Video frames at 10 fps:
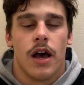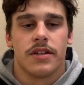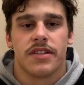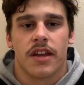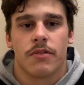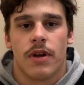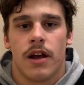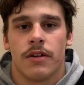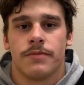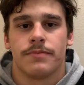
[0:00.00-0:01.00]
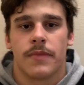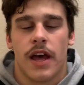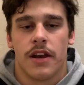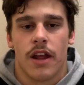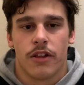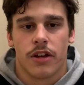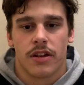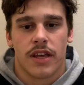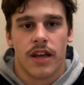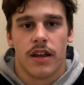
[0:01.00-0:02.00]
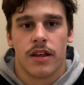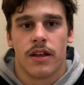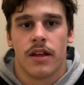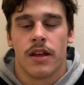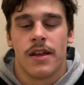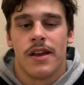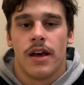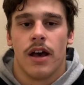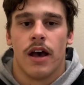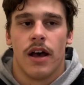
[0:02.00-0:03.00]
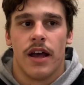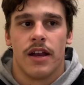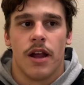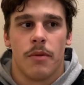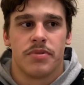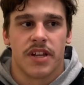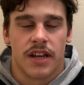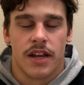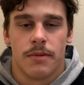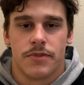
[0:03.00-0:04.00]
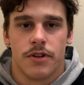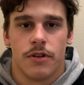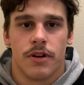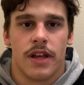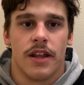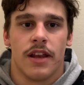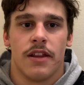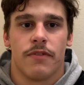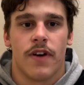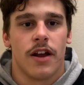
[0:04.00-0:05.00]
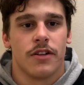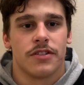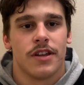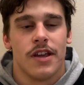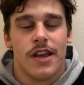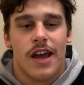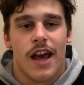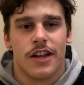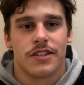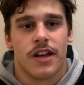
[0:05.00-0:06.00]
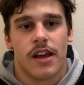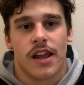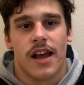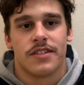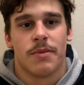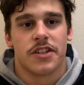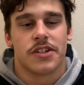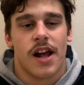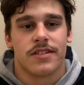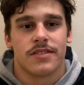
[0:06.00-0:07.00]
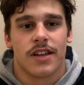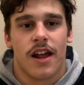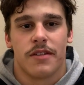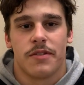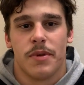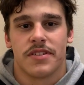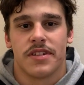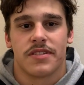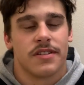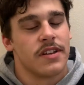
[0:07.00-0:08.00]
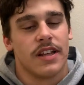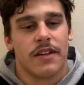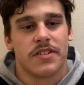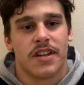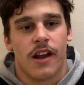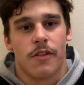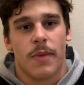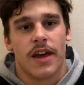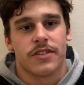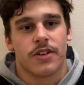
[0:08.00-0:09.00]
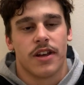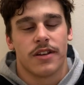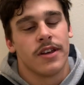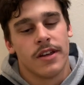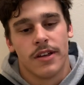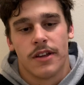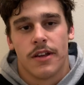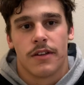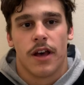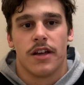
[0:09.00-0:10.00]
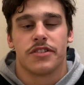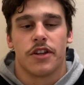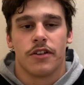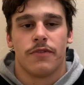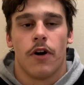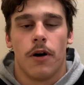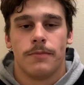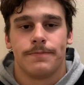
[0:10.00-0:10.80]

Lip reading: Second round, I had another good kid. Ended up sticking him too. And then in the finals, I just got to my shots and got to business, and he left his head on the mat, so I secured the fall.